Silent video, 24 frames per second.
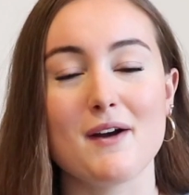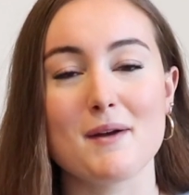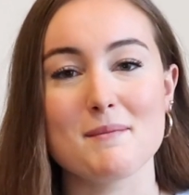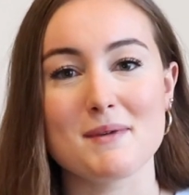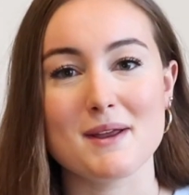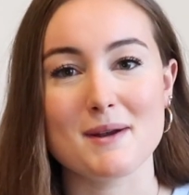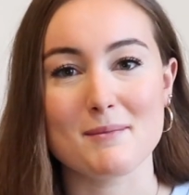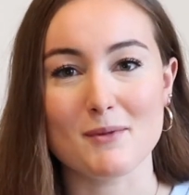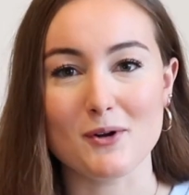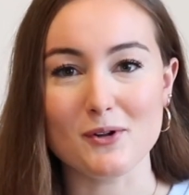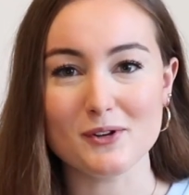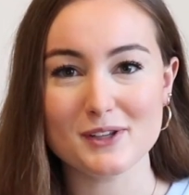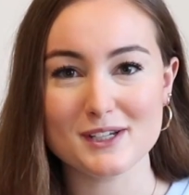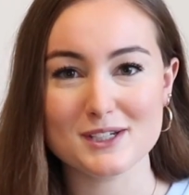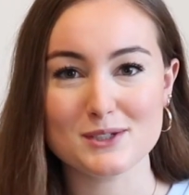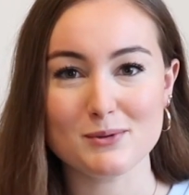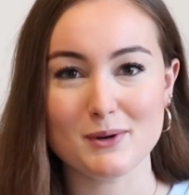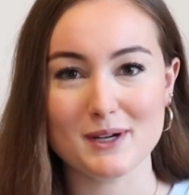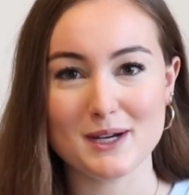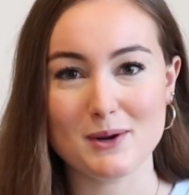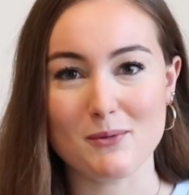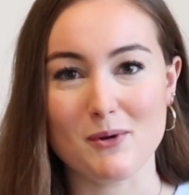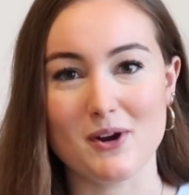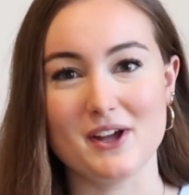I mean, I'm only
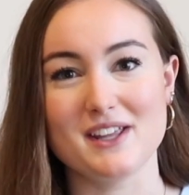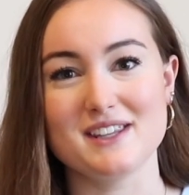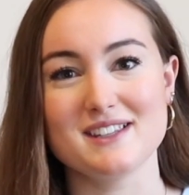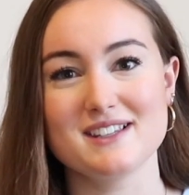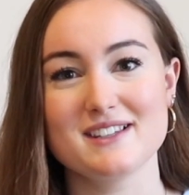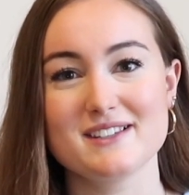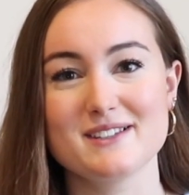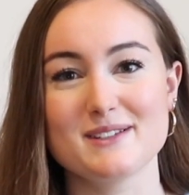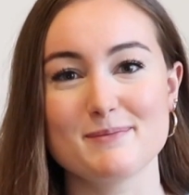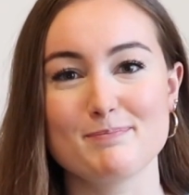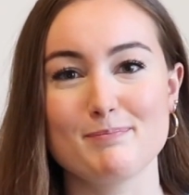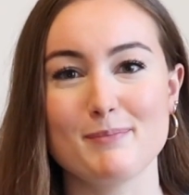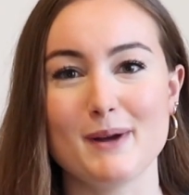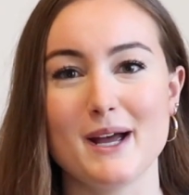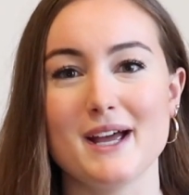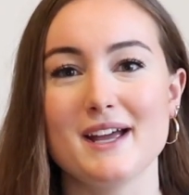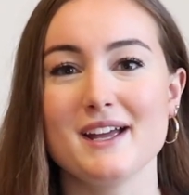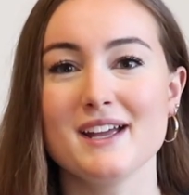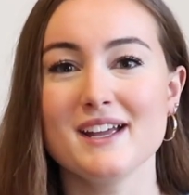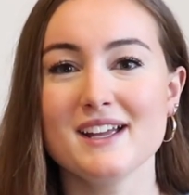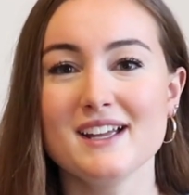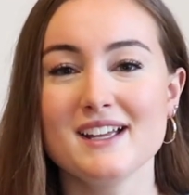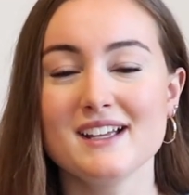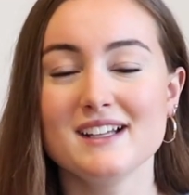21,
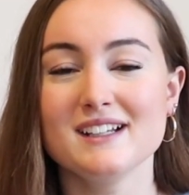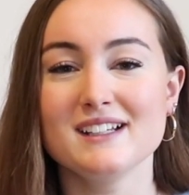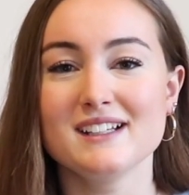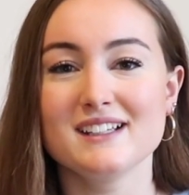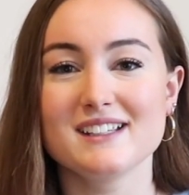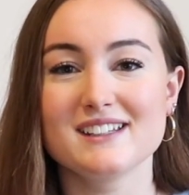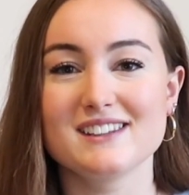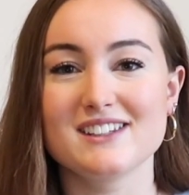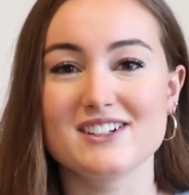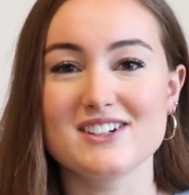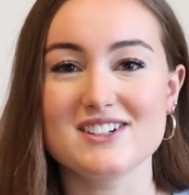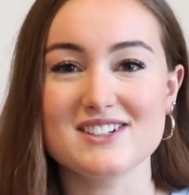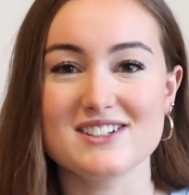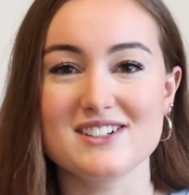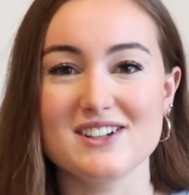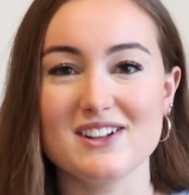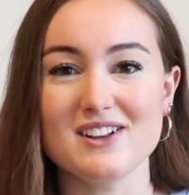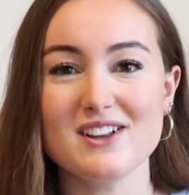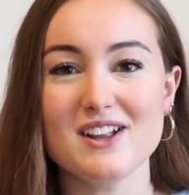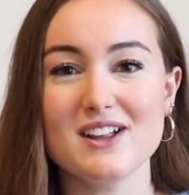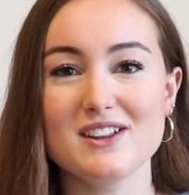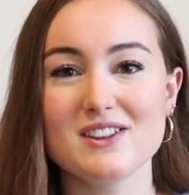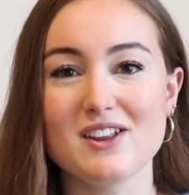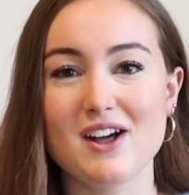but there's
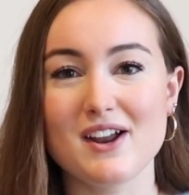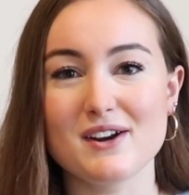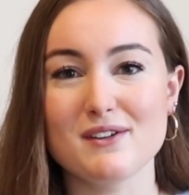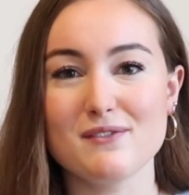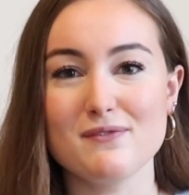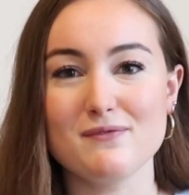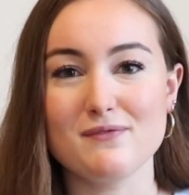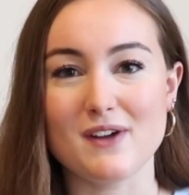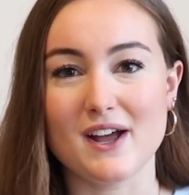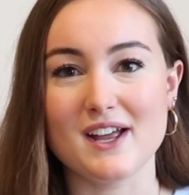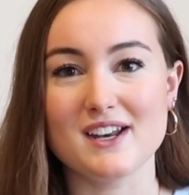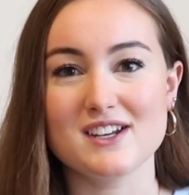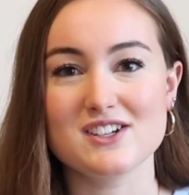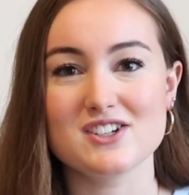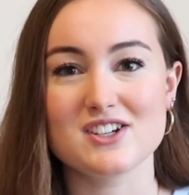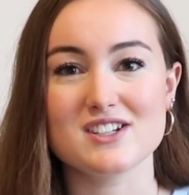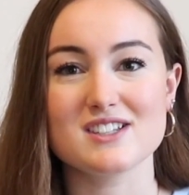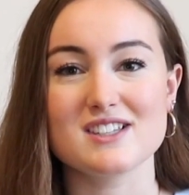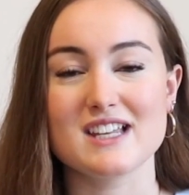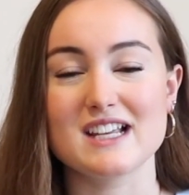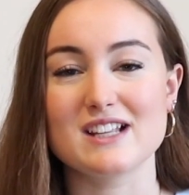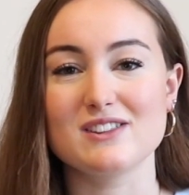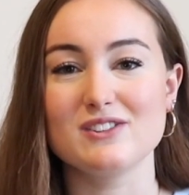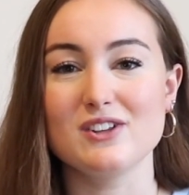still a lot of fun
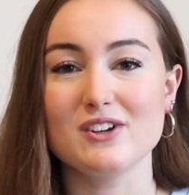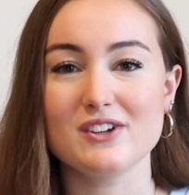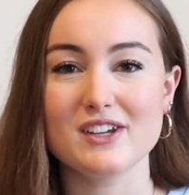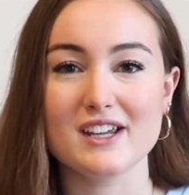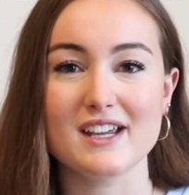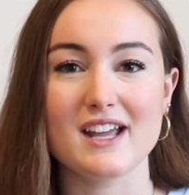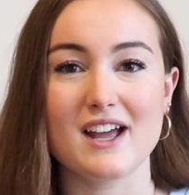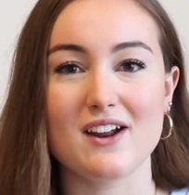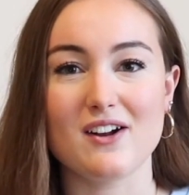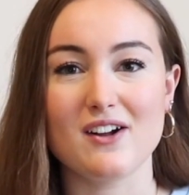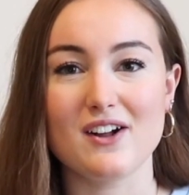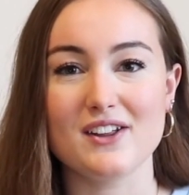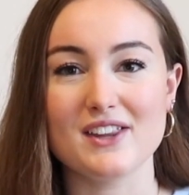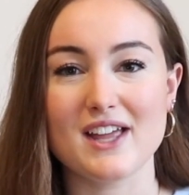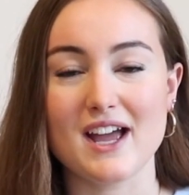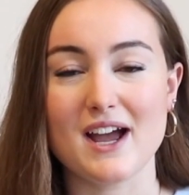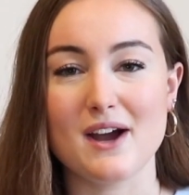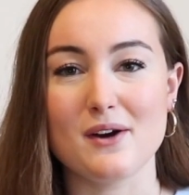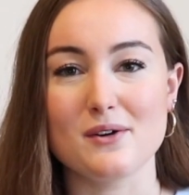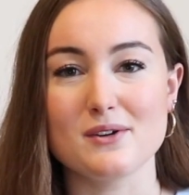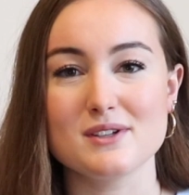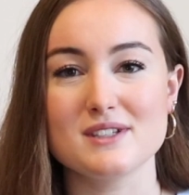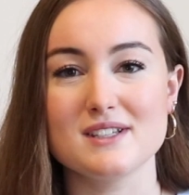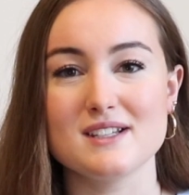just looking at all the
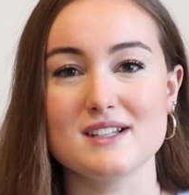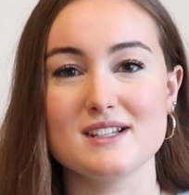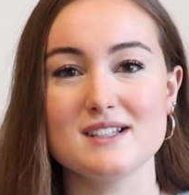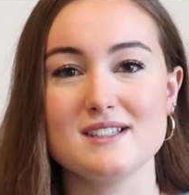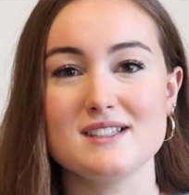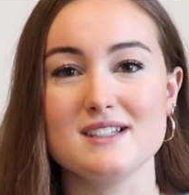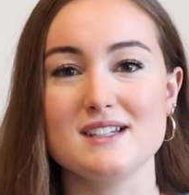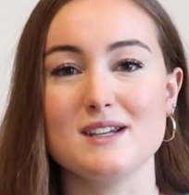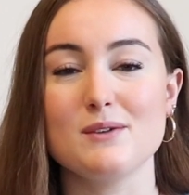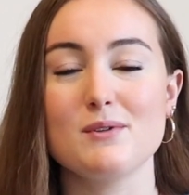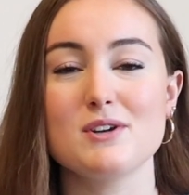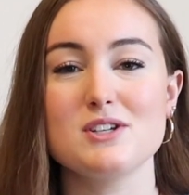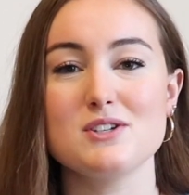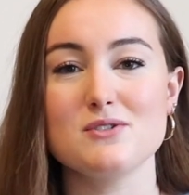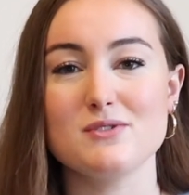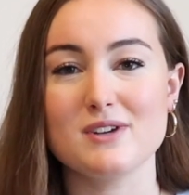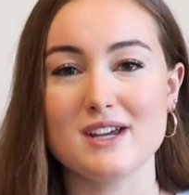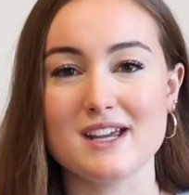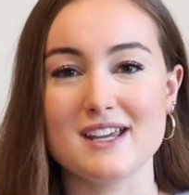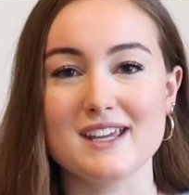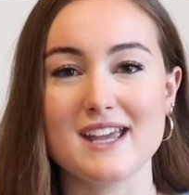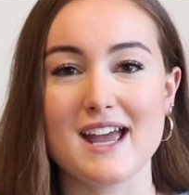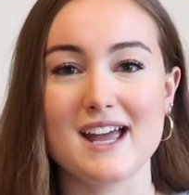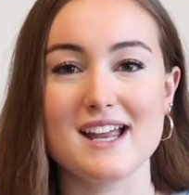houses, seeing what you
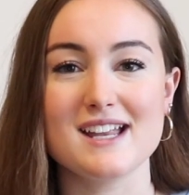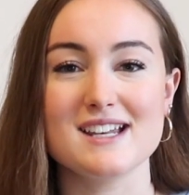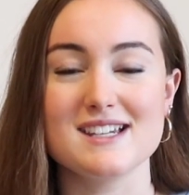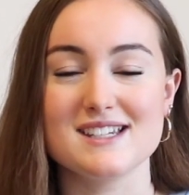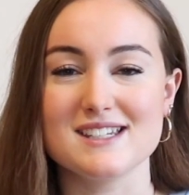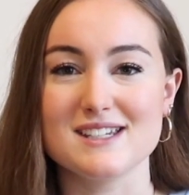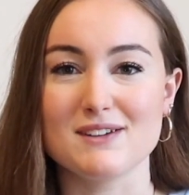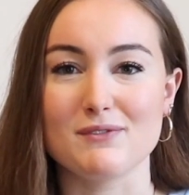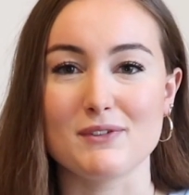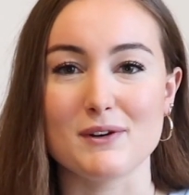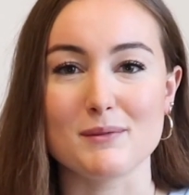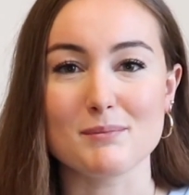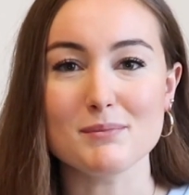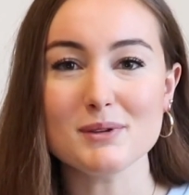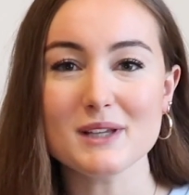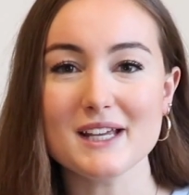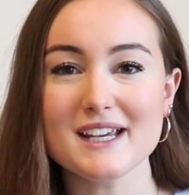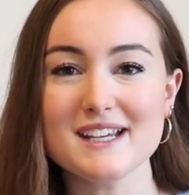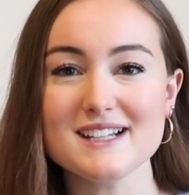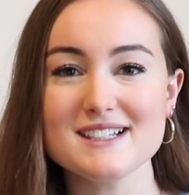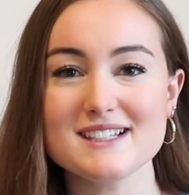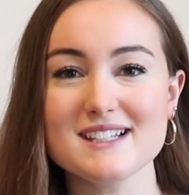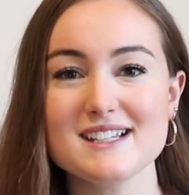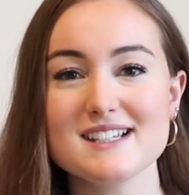can get in different
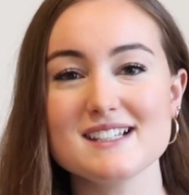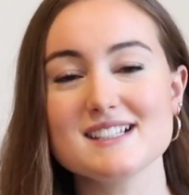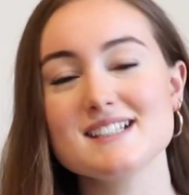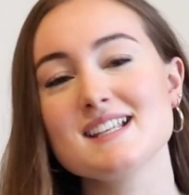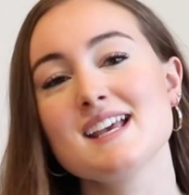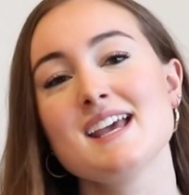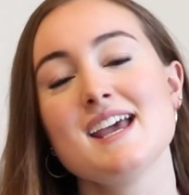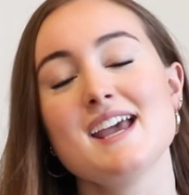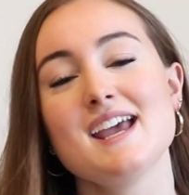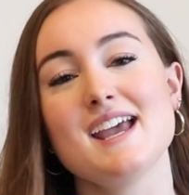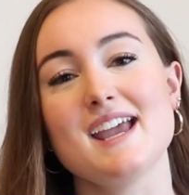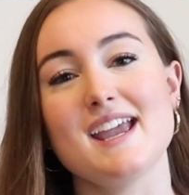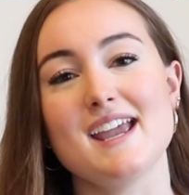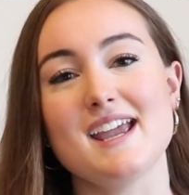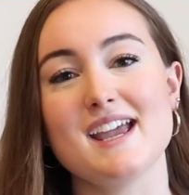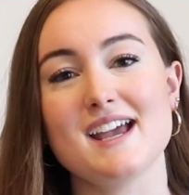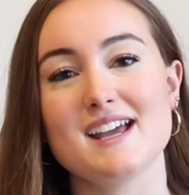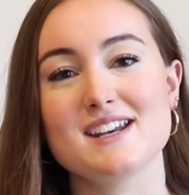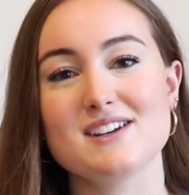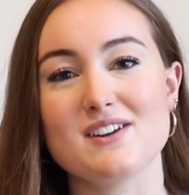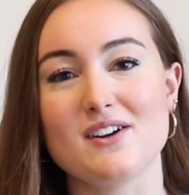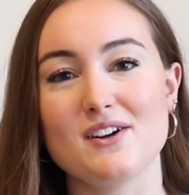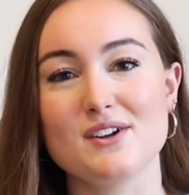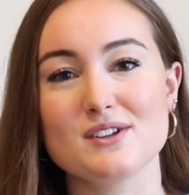places,
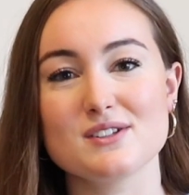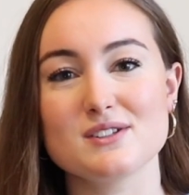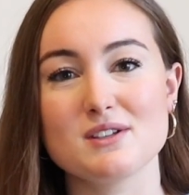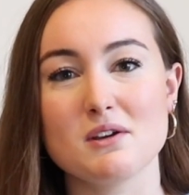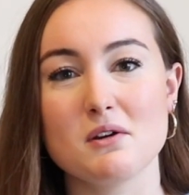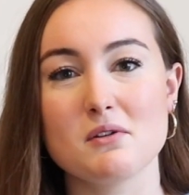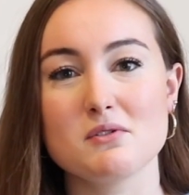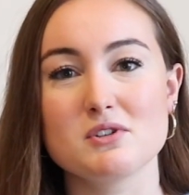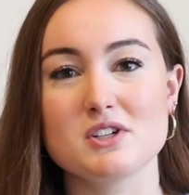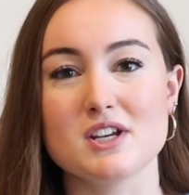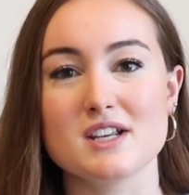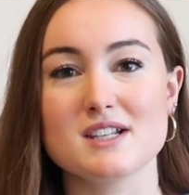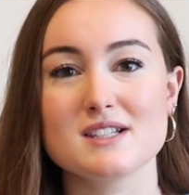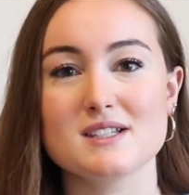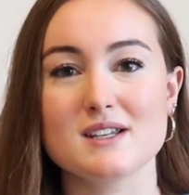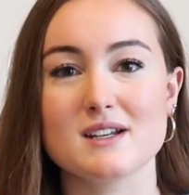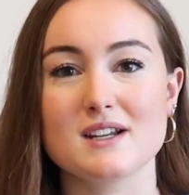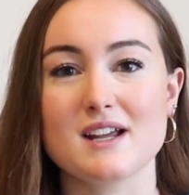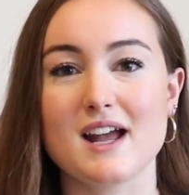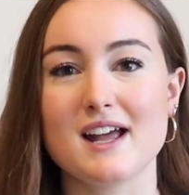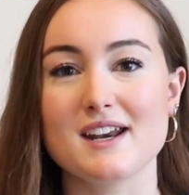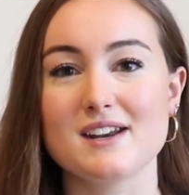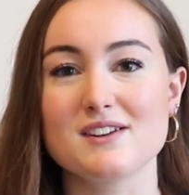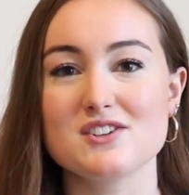and also
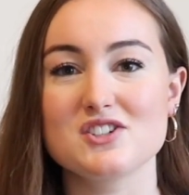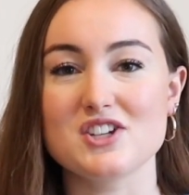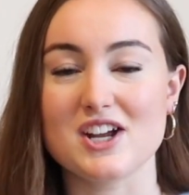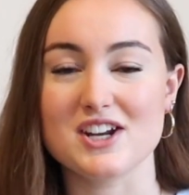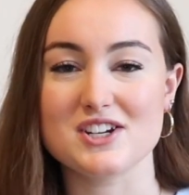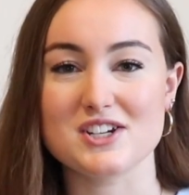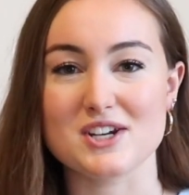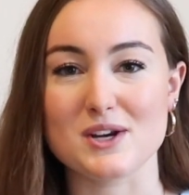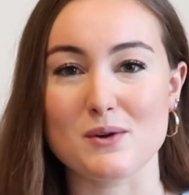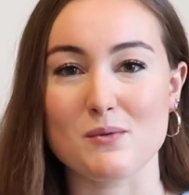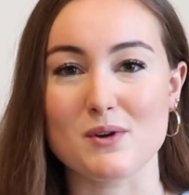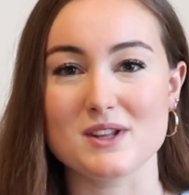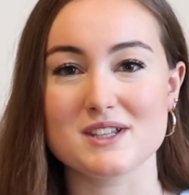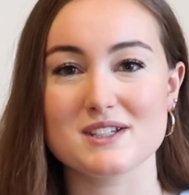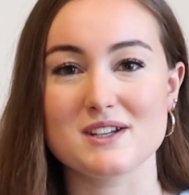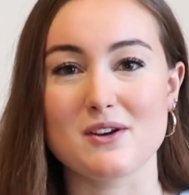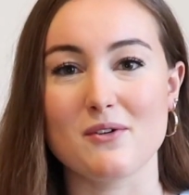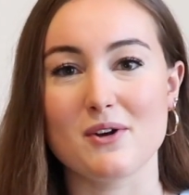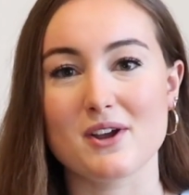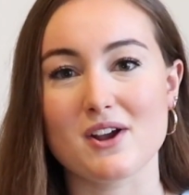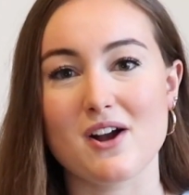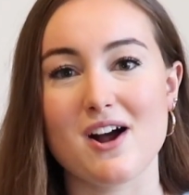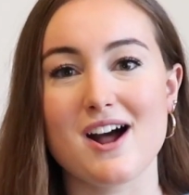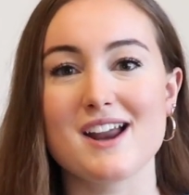just kind of judging what's
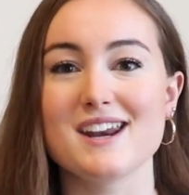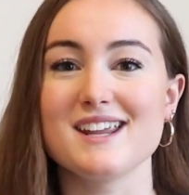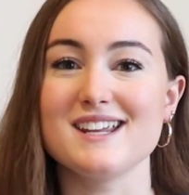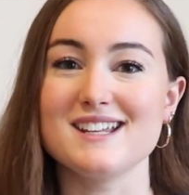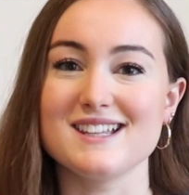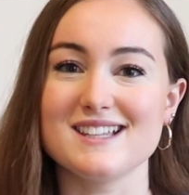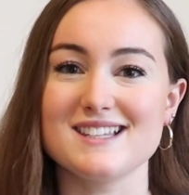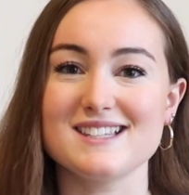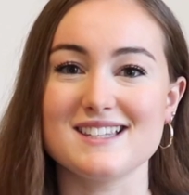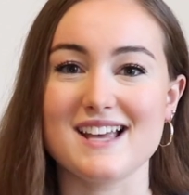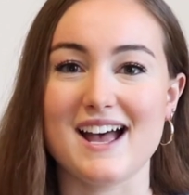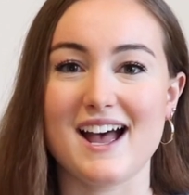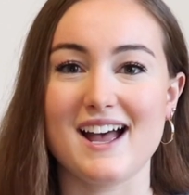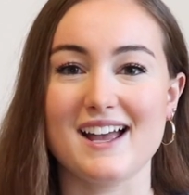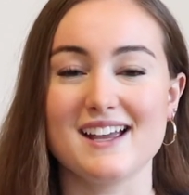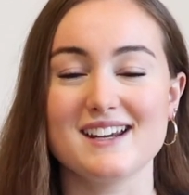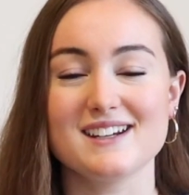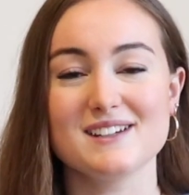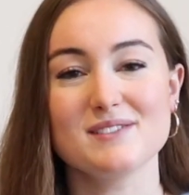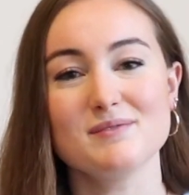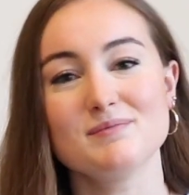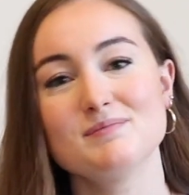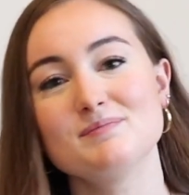going on inside.